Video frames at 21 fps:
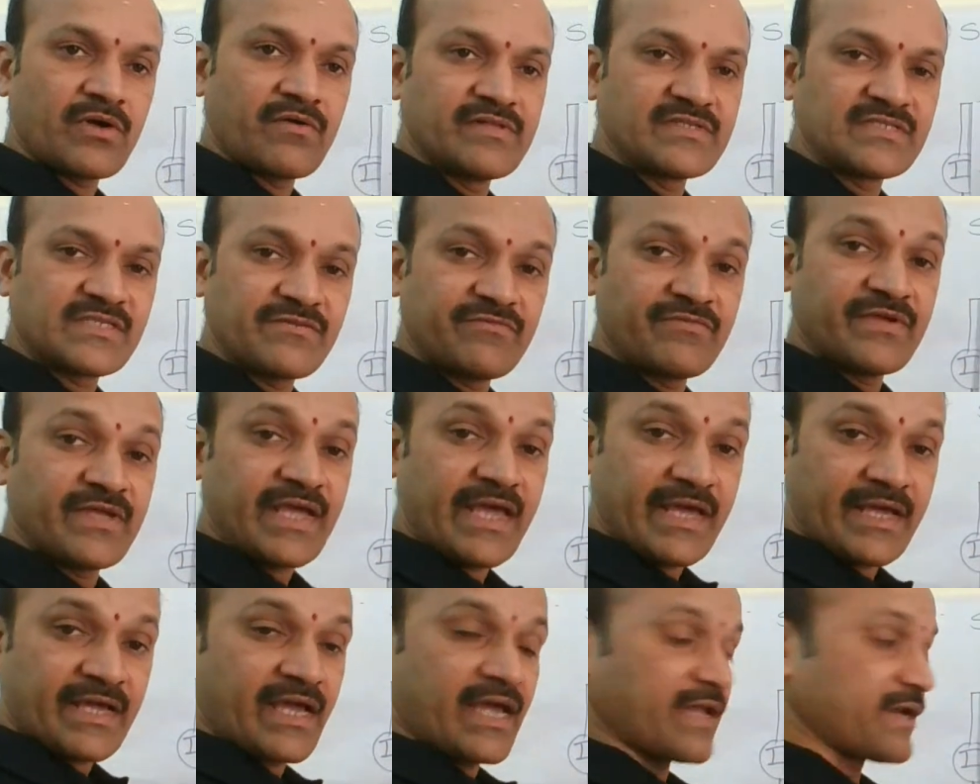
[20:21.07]
Okay, we'll see
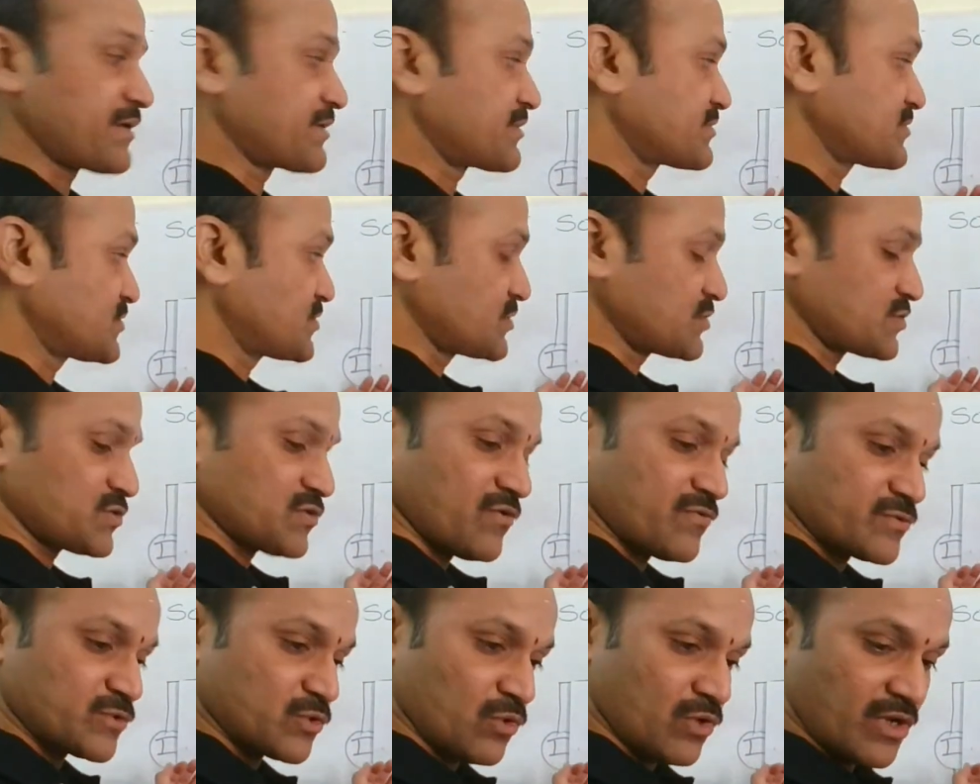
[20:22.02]
VI characteristics
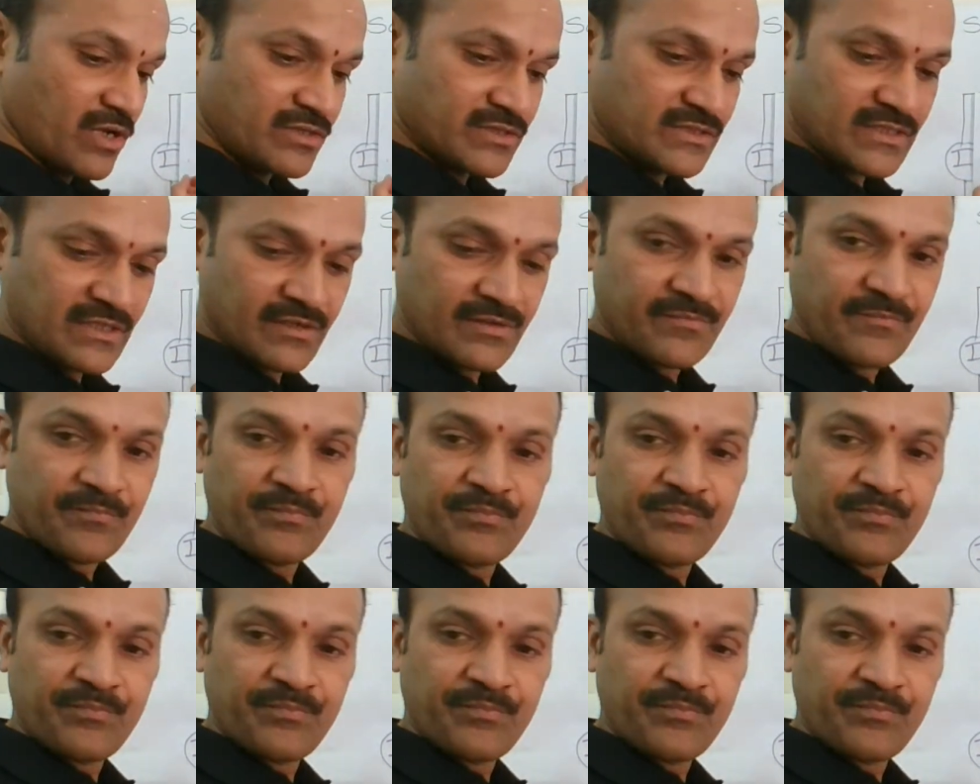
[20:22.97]
of solar cell.